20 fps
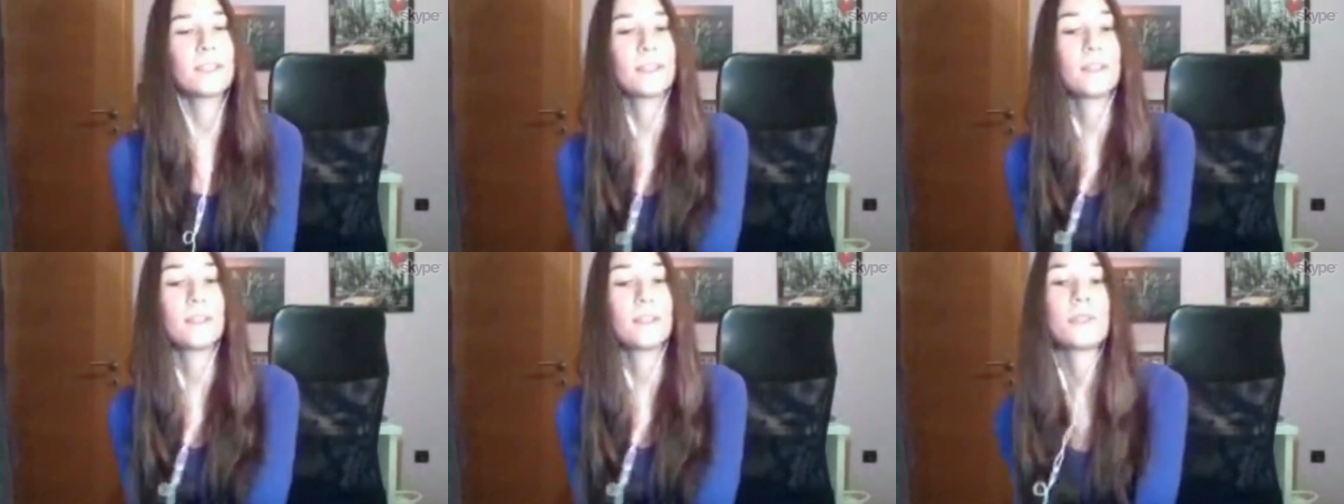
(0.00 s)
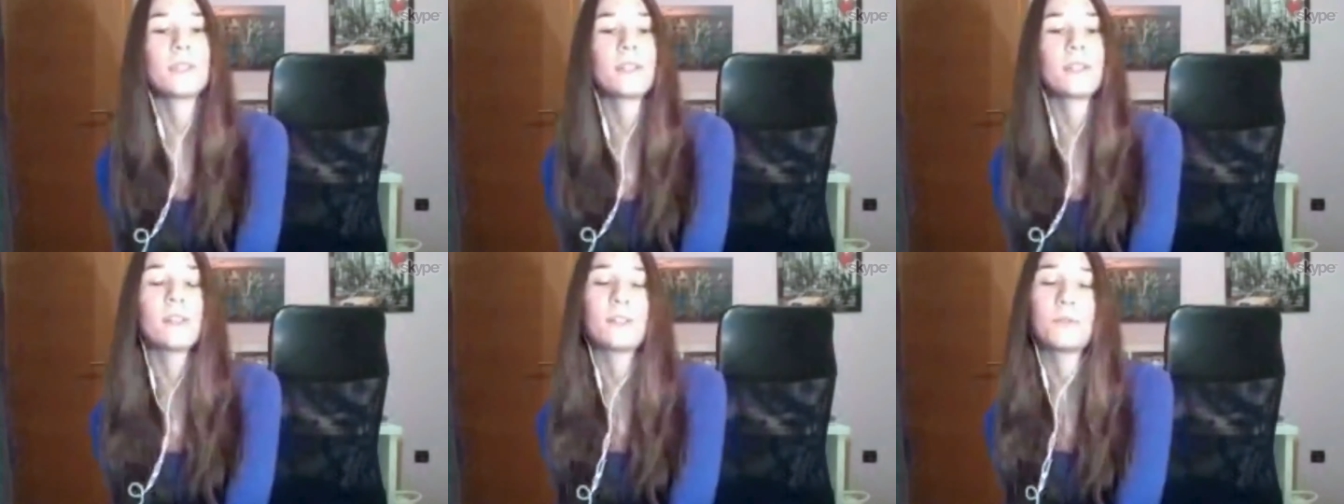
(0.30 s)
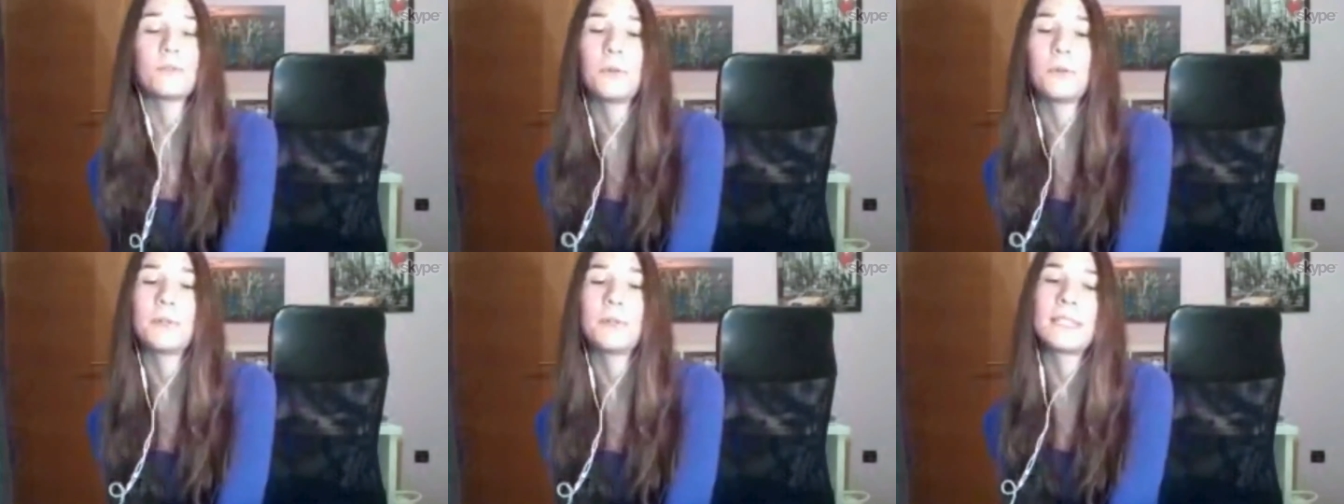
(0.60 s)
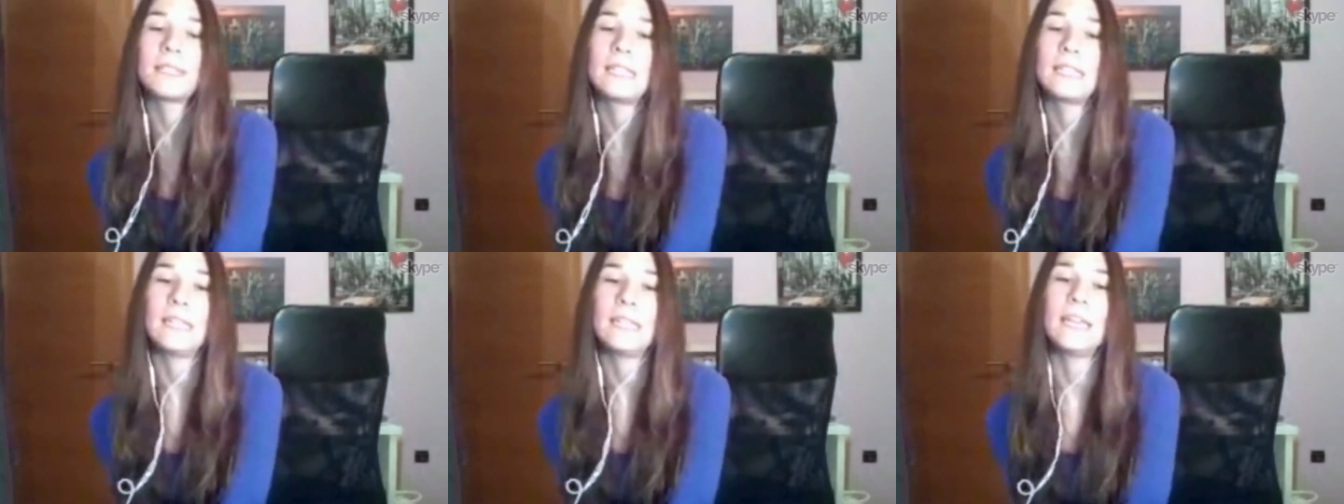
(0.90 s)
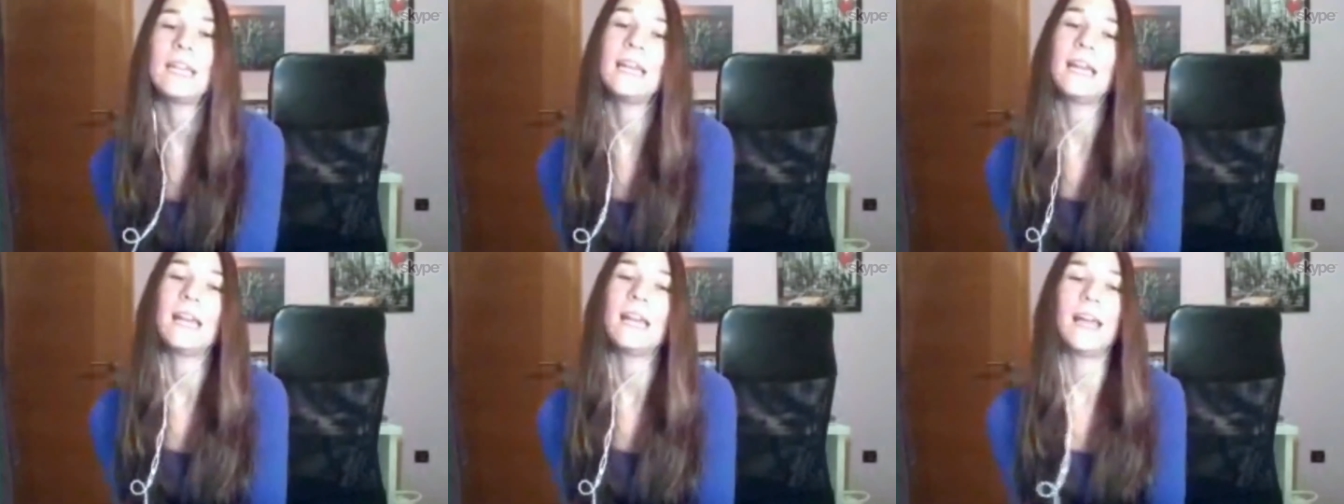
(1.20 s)
My university results
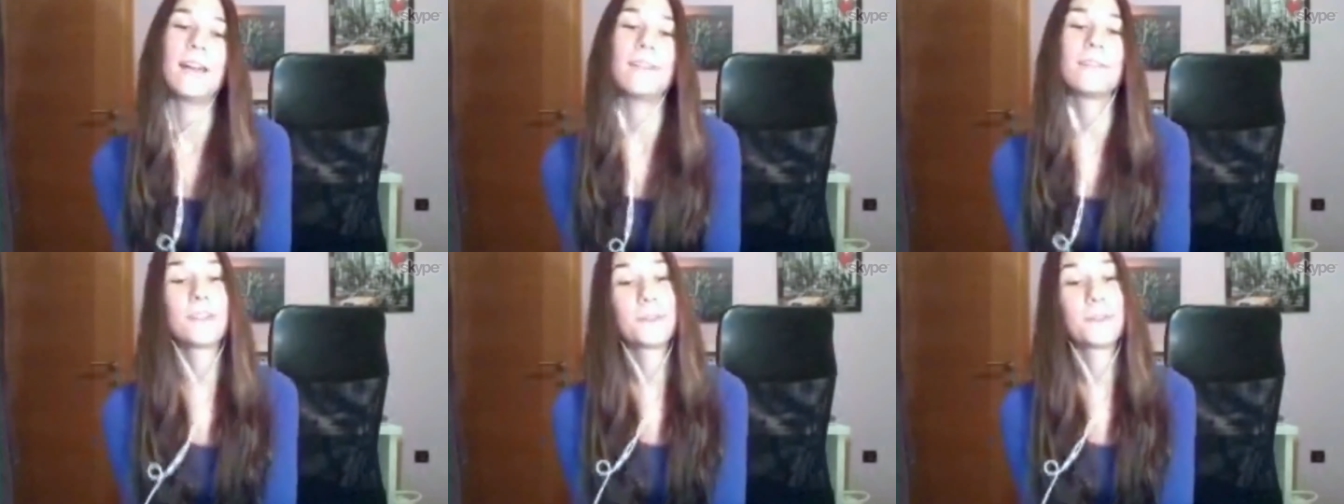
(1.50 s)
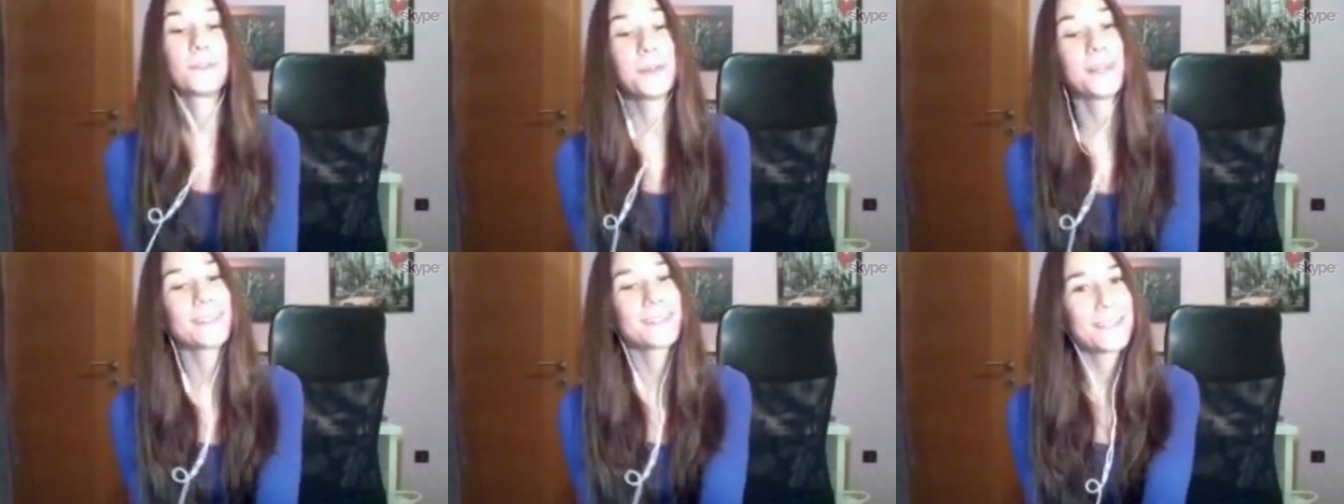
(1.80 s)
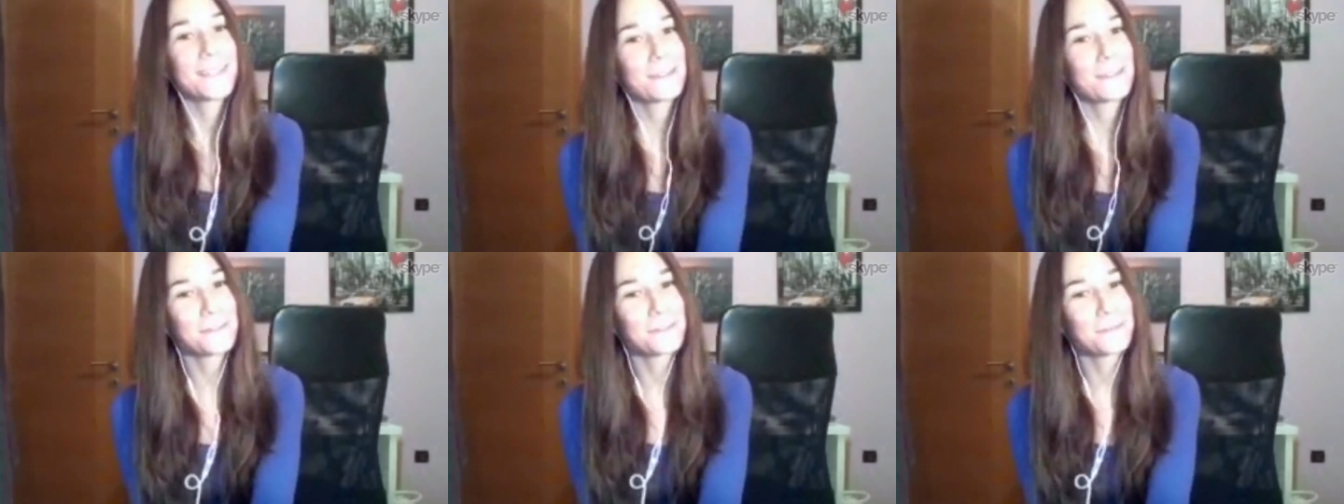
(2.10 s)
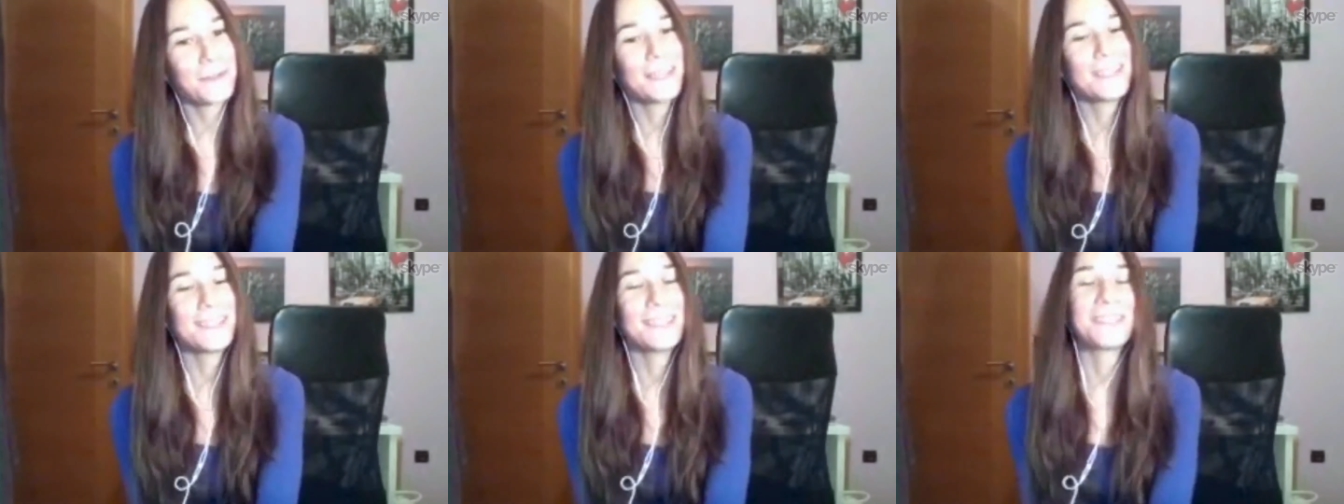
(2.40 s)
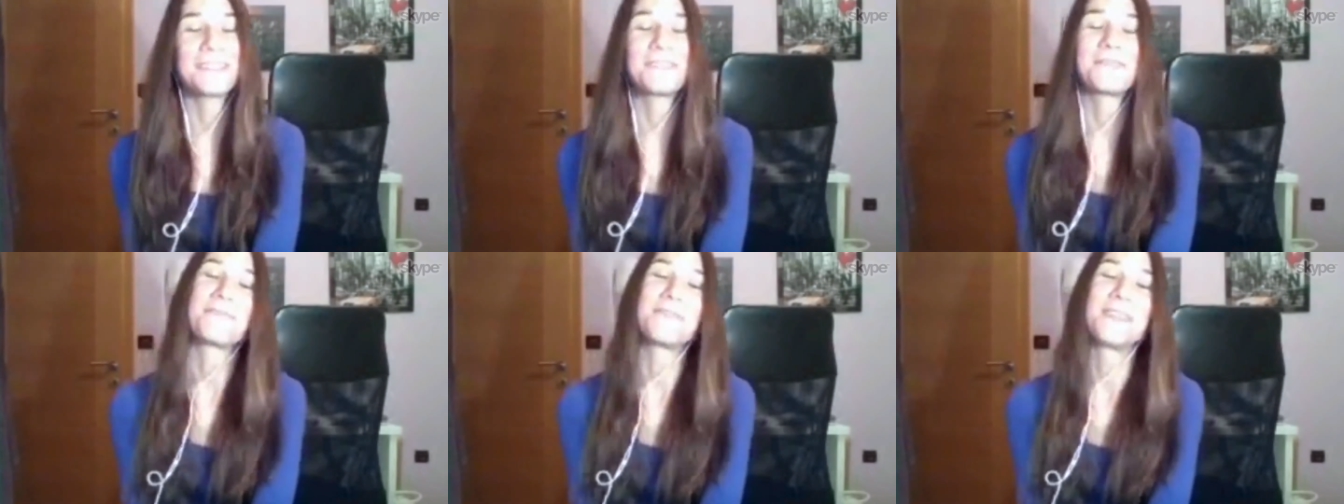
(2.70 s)
we will see after my
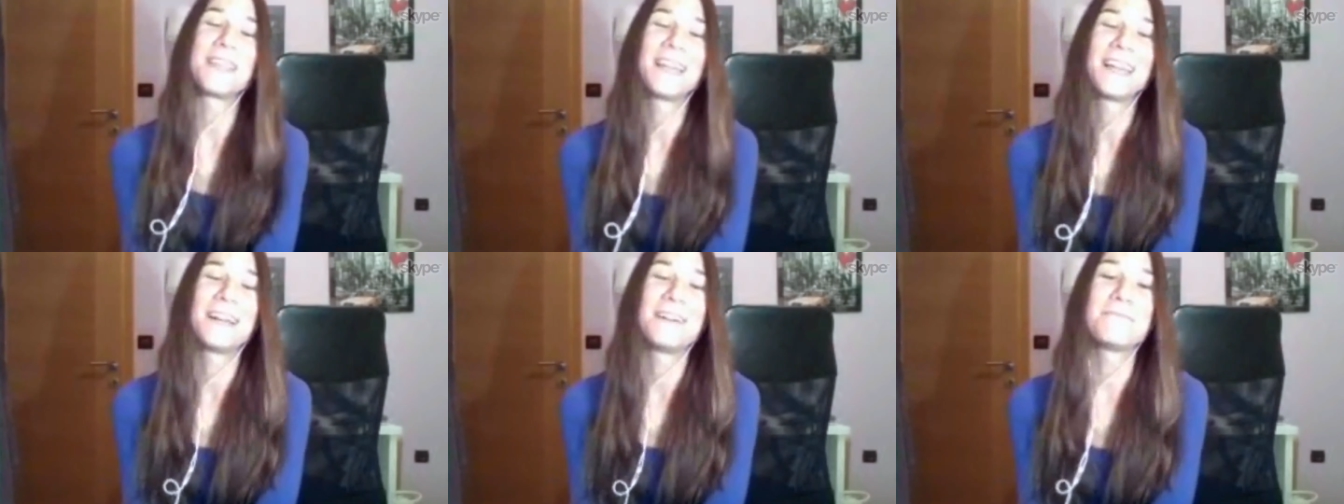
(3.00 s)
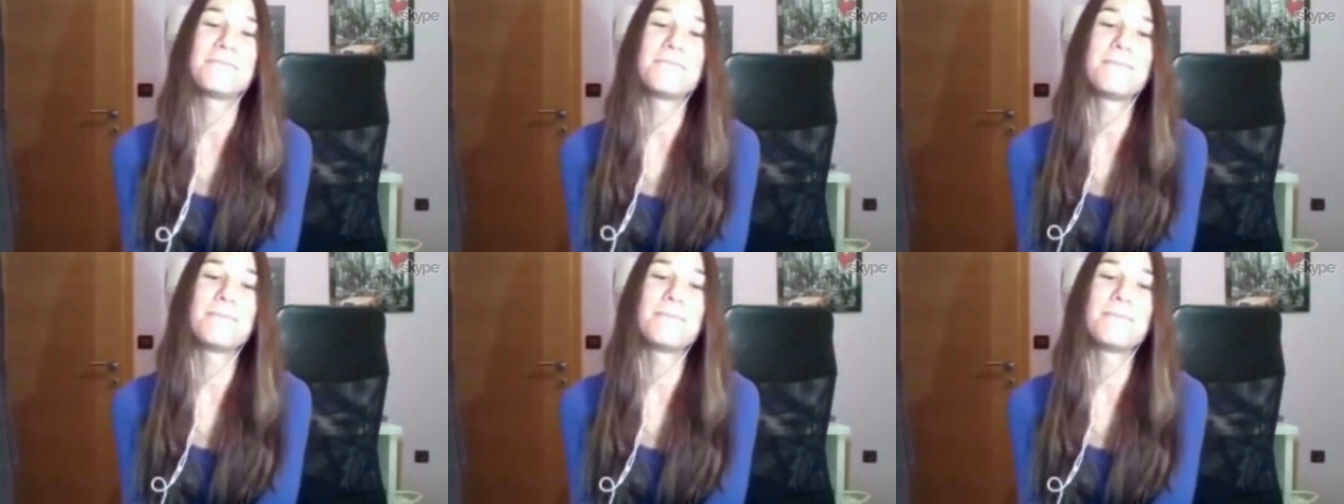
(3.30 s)
exams pass,